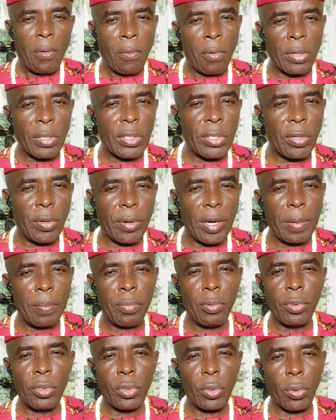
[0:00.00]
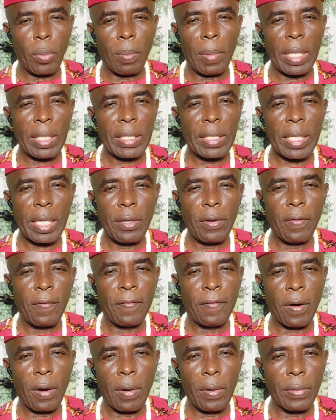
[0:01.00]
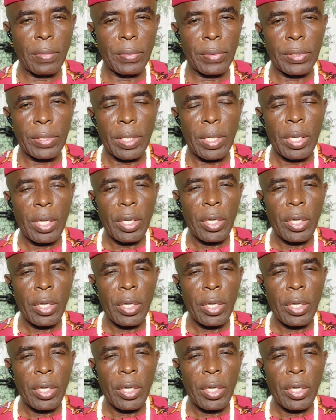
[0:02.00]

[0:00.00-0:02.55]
once you're able to master your vowels,